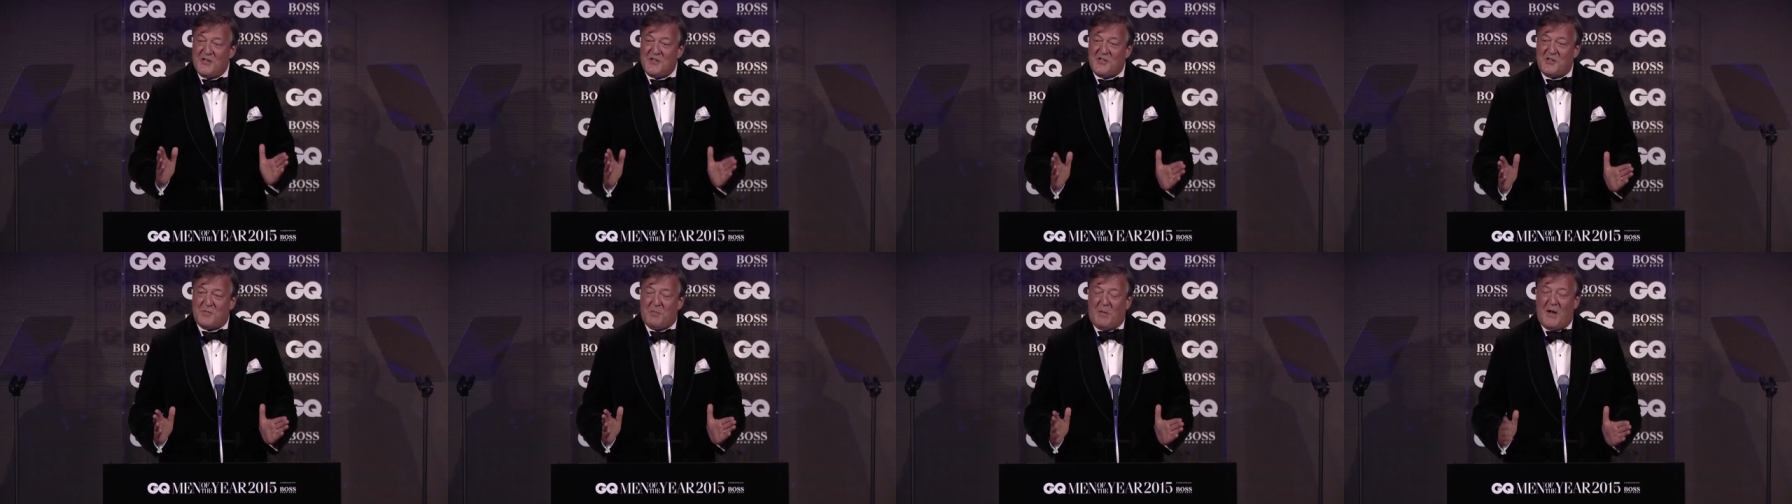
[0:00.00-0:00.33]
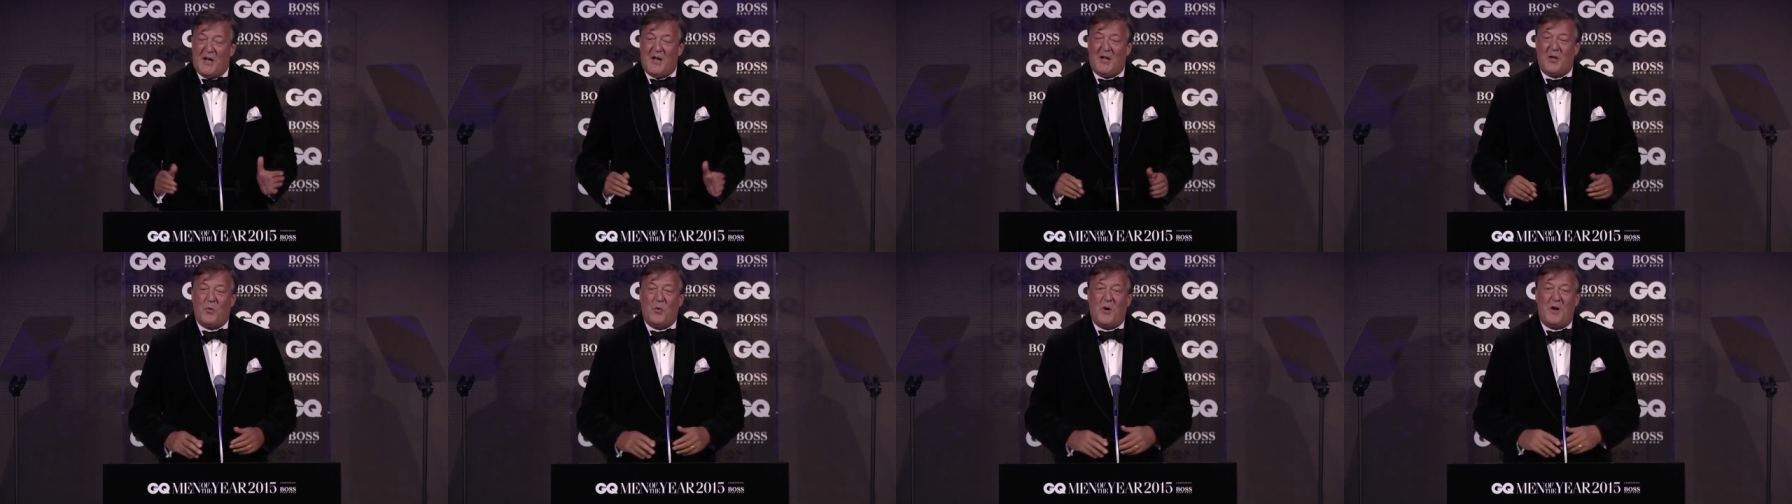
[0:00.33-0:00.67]

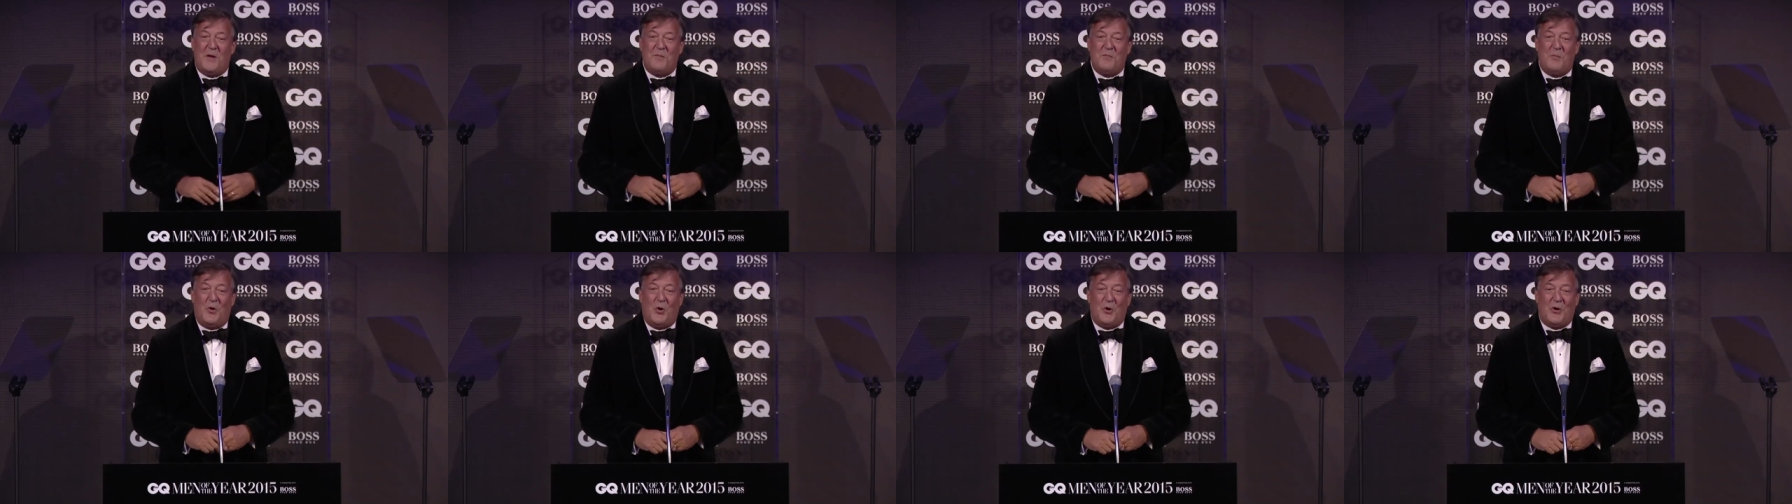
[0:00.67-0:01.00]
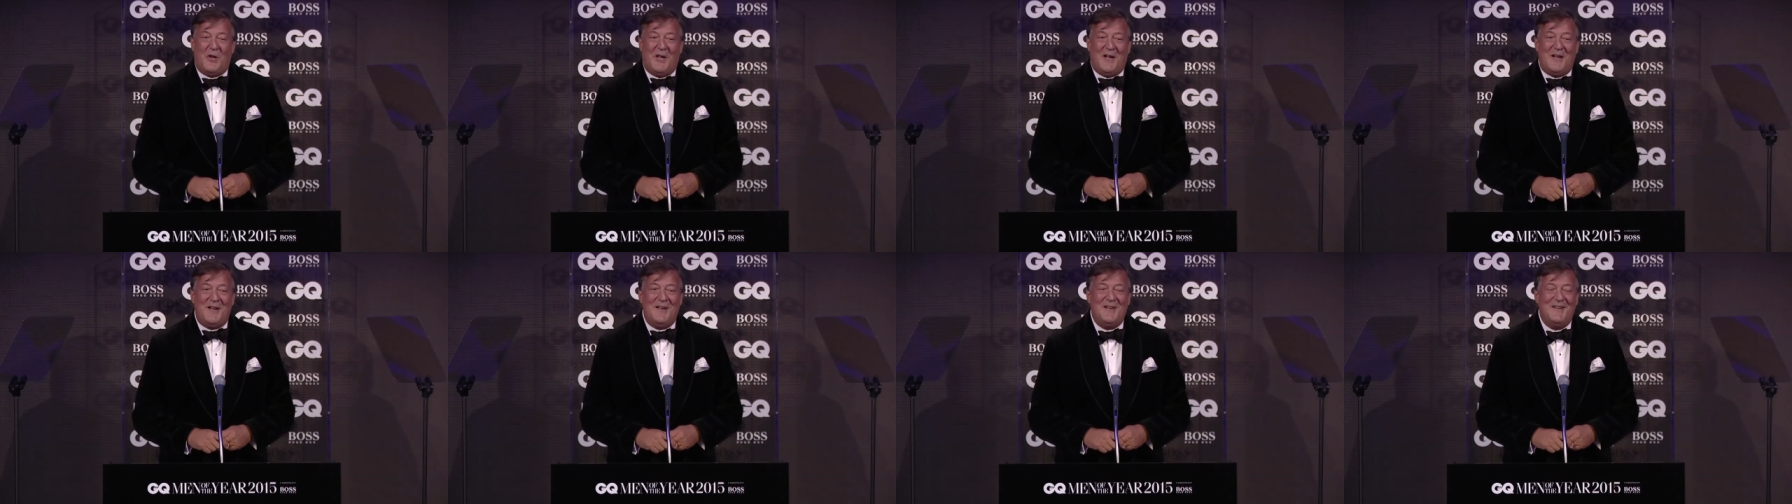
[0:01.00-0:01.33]
spell one
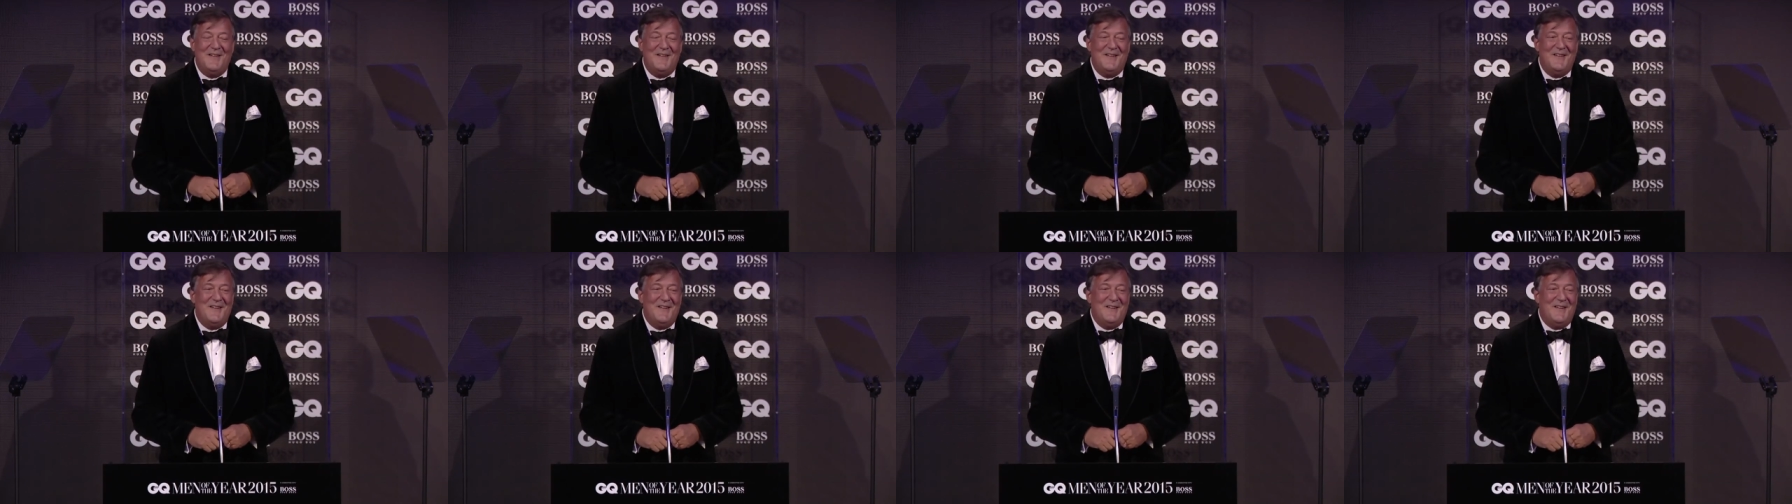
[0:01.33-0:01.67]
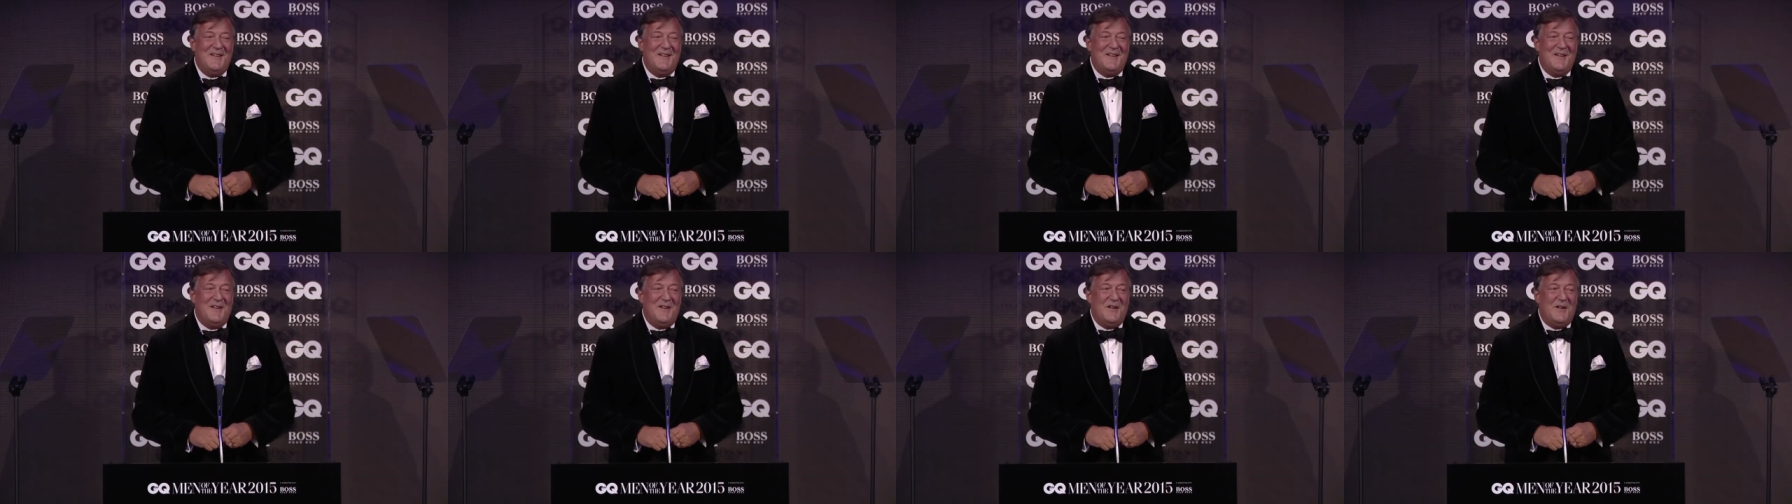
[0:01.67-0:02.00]
morning
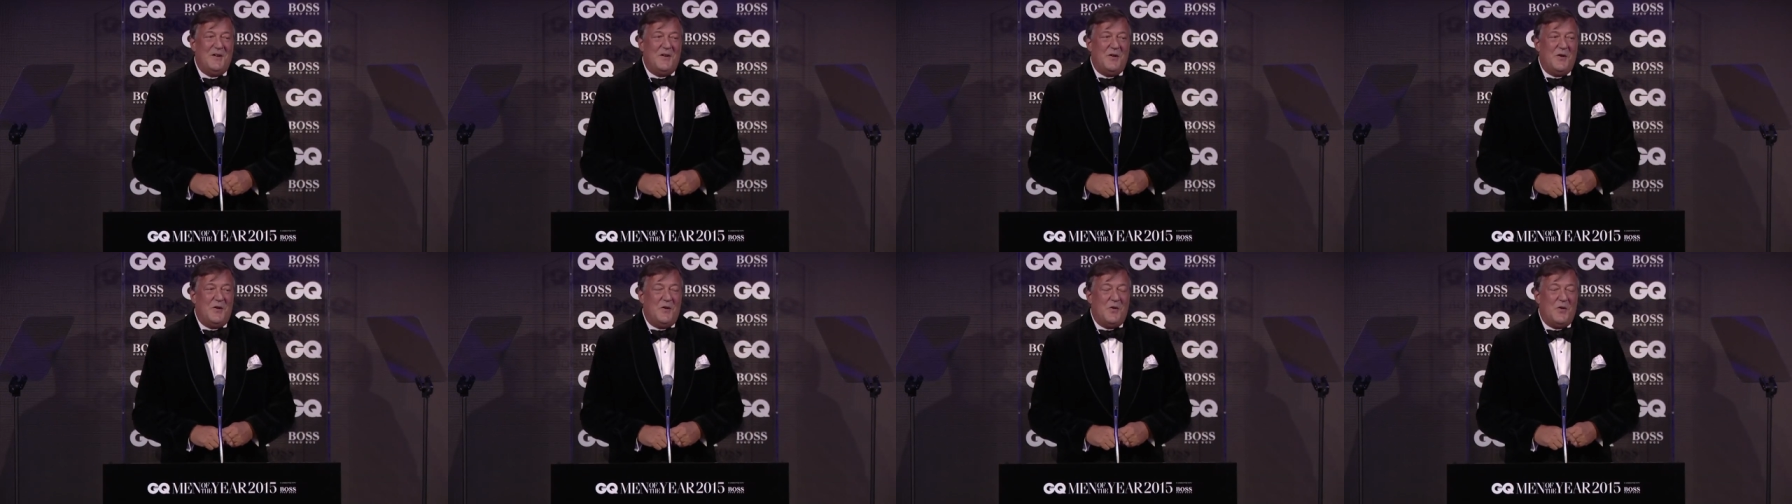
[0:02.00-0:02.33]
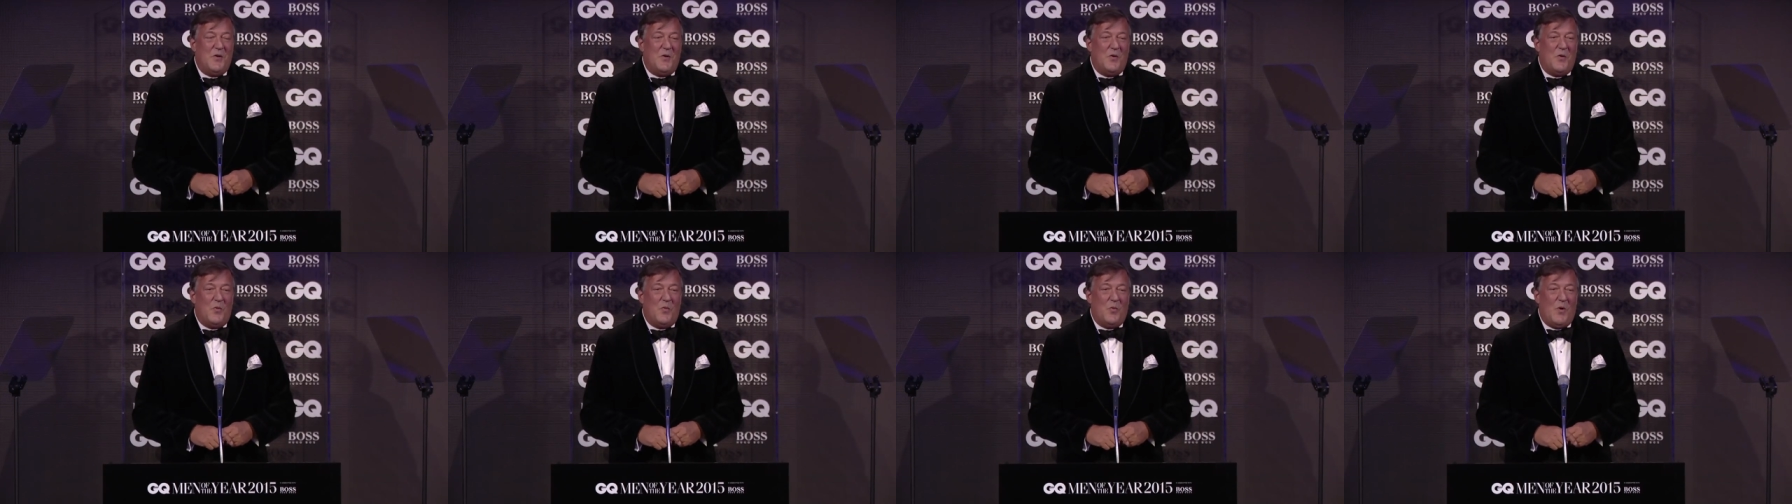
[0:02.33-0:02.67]

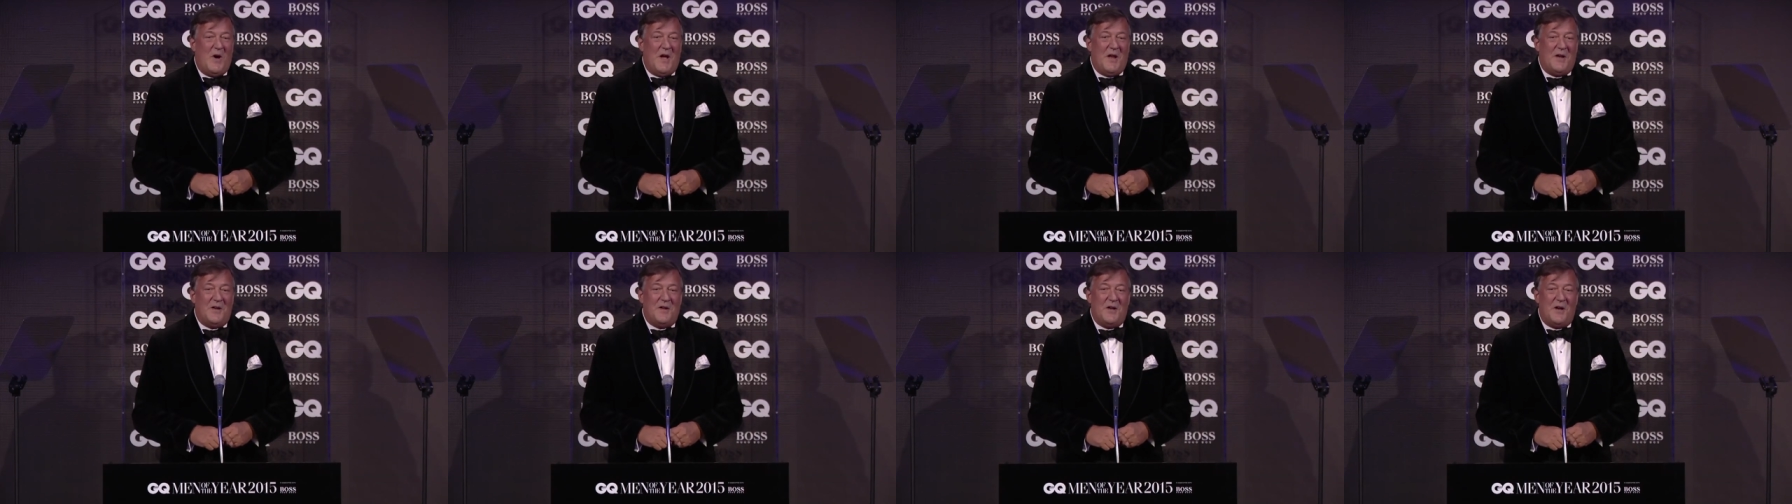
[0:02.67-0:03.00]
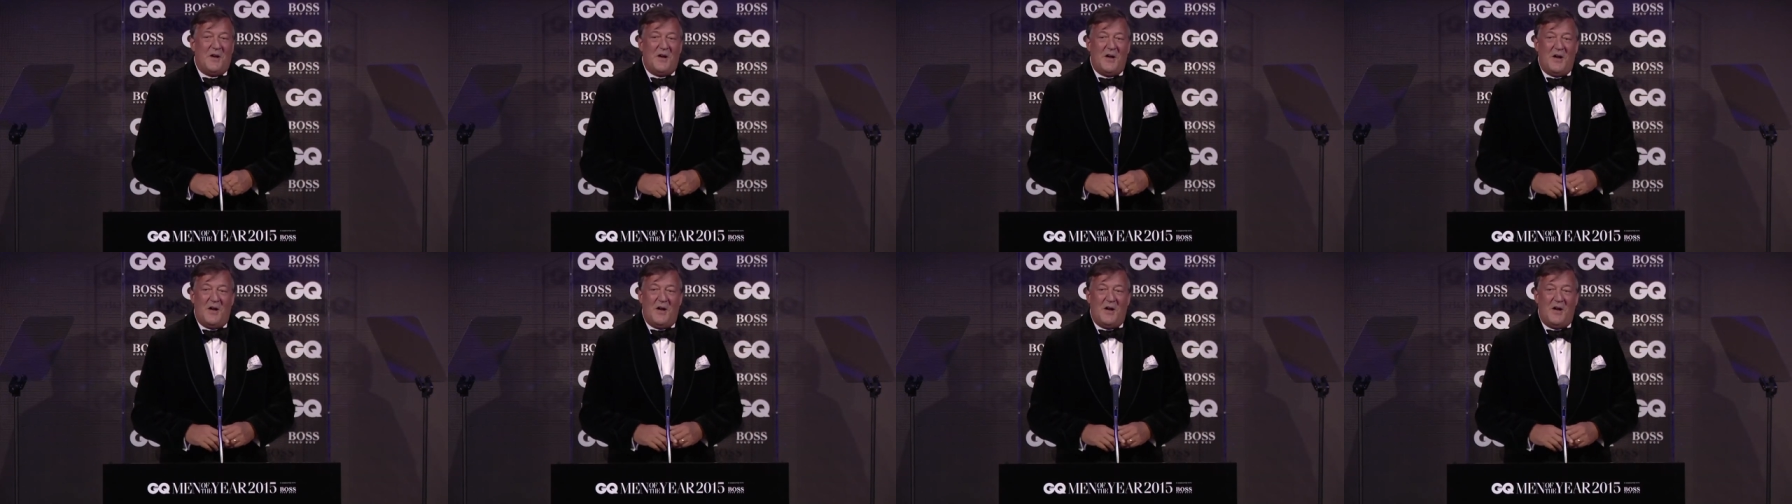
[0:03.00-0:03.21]
when